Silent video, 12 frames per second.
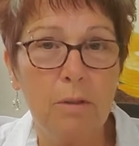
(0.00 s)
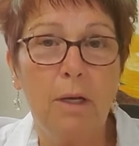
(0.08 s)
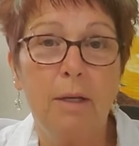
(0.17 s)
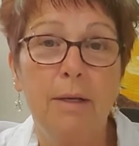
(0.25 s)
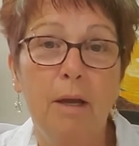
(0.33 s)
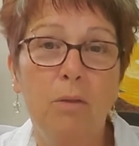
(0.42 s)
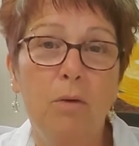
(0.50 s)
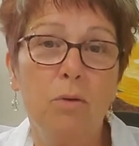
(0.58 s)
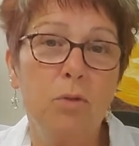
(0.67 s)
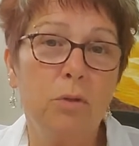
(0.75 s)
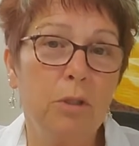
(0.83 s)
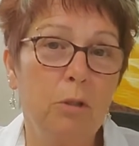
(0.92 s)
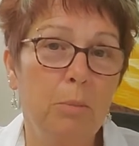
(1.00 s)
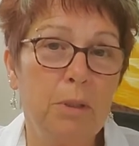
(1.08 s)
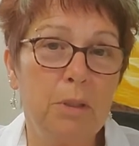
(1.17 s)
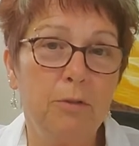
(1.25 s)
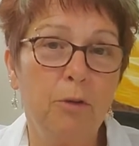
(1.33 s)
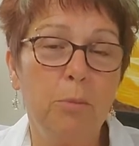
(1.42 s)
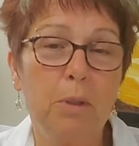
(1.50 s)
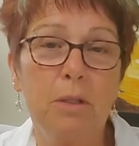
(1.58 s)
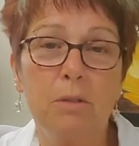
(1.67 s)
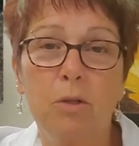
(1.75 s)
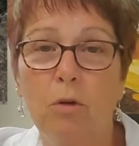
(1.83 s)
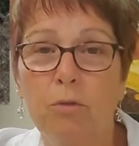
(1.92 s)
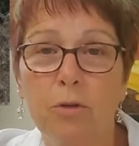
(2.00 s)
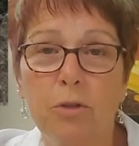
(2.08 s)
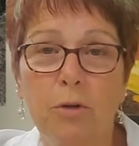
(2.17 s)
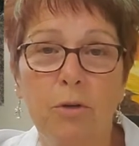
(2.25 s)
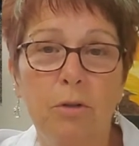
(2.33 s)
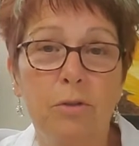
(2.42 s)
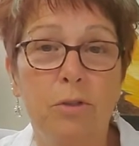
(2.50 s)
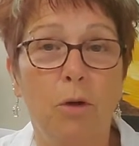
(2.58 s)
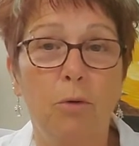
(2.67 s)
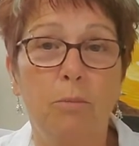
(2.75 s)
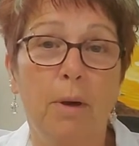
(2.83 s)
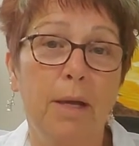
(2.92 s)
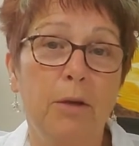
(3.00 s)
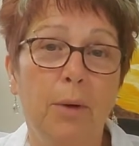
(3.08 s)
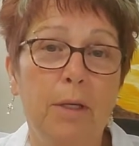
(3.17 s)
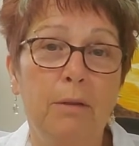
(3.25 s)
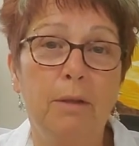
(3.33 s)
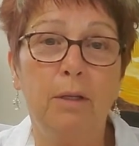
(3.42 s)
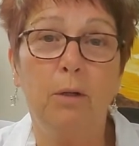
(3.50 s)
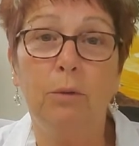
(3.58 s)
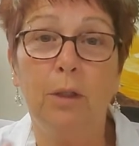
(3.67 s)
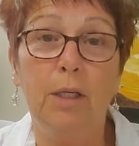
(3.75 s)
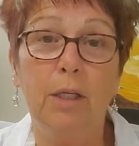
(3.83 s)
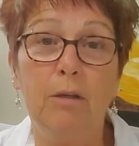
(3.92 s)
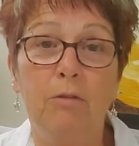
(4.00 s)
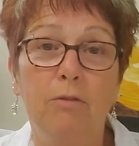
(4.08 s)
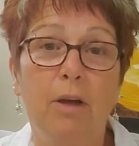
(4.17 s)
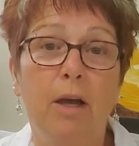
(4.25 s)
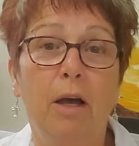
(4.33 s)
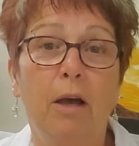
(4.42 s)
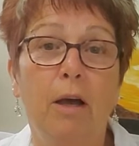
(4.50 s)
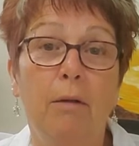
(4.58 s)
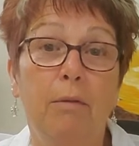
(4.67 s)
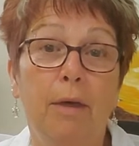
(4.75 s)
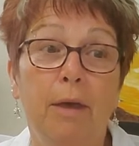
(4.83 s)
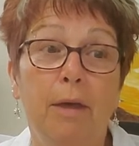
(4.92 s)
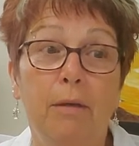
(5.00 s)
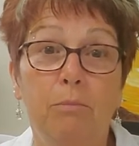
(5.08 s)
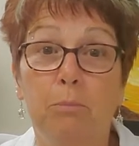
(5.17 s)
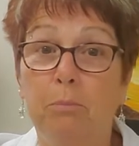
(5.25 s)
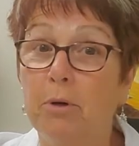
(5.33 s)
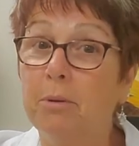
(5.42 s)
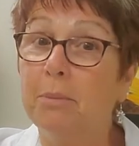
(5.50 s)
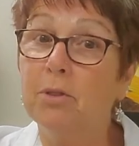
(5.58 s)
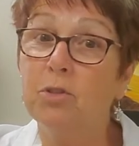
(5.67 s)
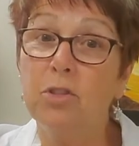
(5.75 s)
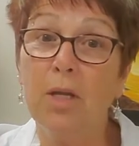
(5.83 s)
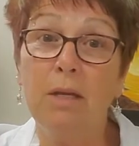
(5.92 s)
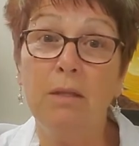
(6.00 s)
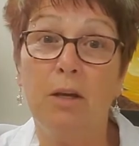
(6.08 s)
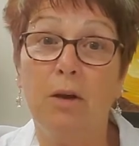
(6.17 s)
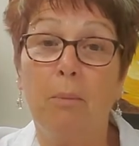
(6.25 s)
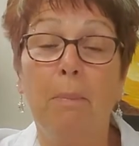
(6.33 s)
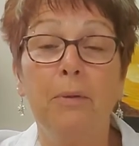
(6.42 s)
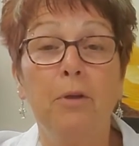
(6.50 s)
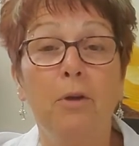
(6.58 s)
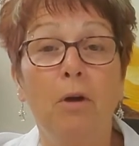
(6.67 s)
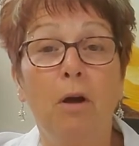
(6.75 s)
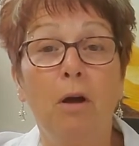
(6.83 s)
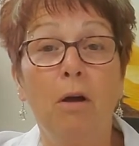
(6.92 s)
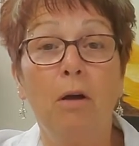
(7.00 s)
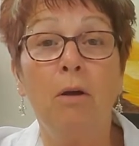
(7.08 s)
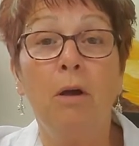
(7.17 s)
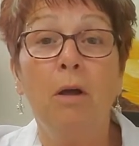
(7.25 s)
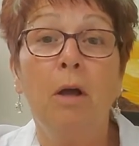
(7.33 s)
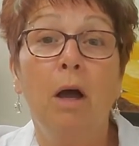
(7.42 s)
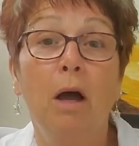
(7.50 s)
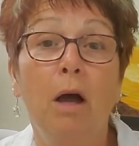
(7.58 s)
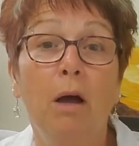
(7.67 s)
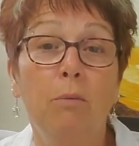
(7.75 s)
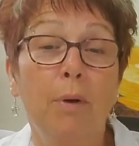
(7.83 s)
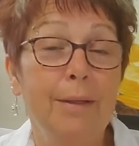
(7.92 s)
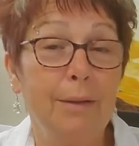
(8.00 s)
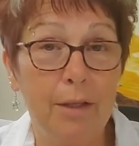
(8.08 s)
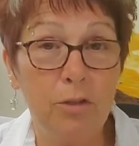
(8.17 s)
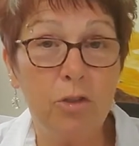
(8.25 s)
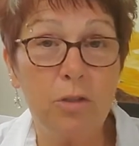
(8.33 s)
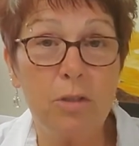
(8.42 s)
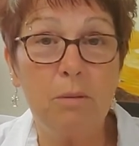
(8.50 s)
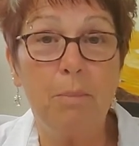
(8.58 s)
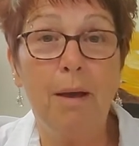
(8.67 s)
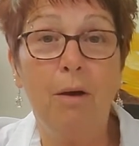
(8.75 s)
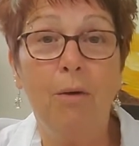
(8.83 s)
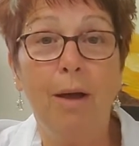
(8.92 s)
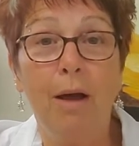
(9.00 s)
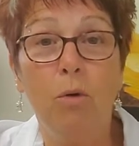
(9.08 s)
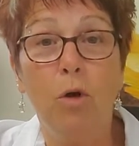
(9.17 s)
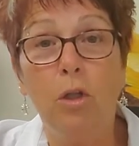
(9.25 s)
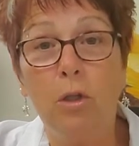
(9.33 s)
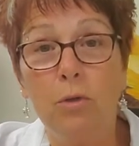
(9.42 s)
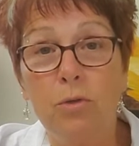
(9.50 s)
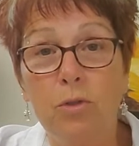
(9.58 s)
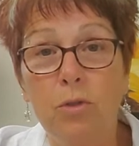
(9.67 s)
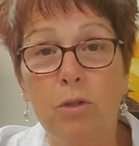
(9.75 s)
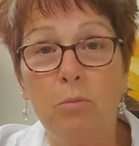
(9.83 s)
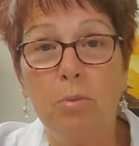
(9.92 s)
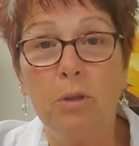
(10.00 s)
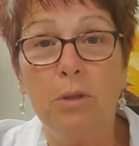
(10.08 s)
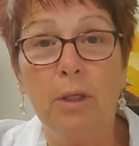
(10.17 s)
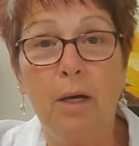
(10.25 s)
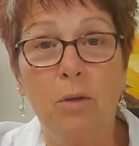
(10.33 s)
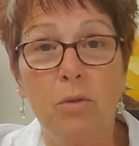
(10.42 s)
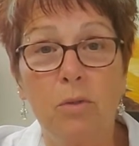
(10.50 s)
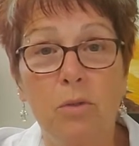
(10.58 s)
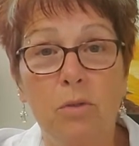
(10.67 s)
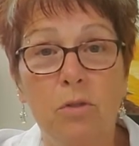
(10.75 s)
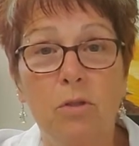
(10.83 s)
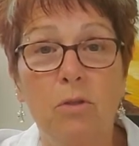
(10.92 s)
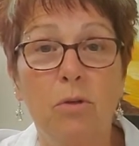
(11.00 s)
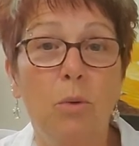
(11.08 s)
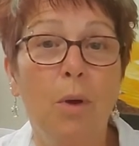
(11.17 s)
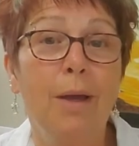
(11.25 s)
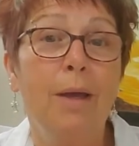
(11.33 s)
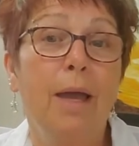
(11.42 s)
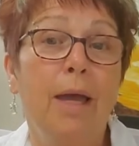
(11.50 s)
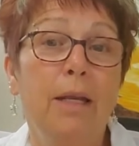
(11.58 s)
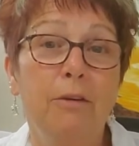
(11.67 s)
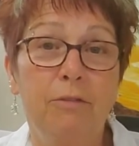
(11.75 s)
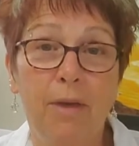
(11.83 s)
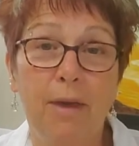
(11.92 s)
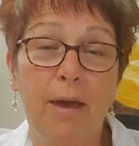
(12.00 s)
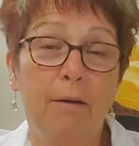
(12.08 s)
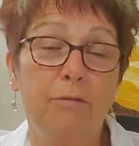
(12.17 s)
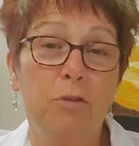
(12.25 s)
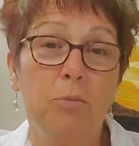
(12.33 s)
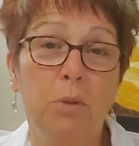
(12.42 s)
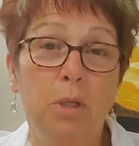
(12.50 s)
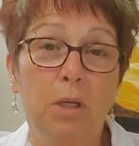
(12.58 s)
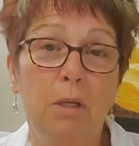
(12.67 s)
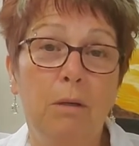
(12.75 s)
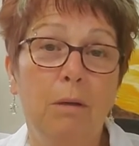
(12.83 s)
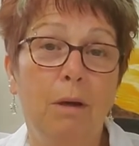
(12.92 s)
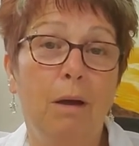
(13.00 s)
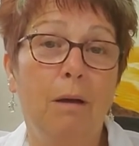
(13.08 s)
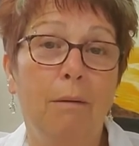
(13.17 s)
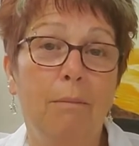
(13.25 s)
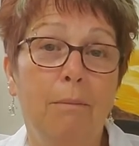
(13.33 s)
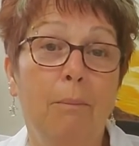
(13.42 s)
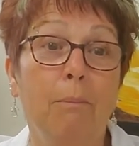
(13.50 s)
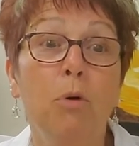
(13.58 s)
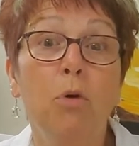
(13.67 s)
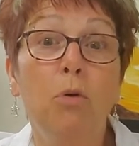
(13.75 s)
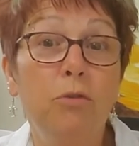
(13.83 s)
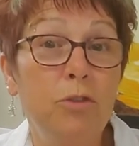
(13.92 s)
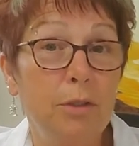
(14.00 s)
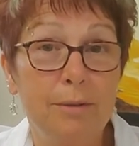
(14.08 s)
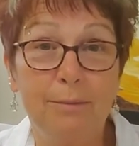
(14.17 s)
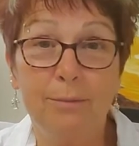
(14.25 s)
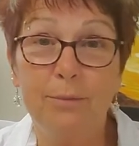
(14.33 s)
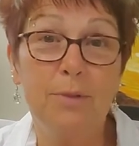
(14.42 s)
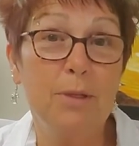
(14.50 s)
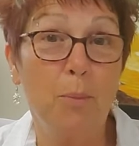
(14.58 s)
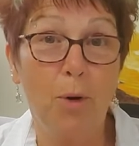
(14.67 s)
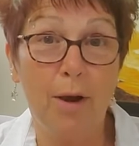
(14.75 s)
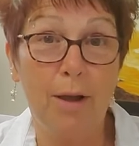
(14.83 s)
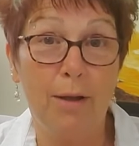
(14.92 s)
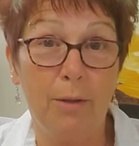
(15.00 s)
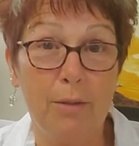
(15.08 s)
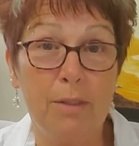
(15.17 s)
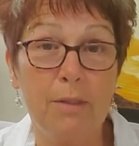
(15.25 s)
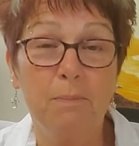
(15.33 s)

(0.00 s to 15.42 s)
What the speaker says: Now, those are a little bit different because gopher turtles don't migrate, they don't leave, they pretty much stay there. But there are regulations about how close you can build houses to and if they have to be moved somewhere else.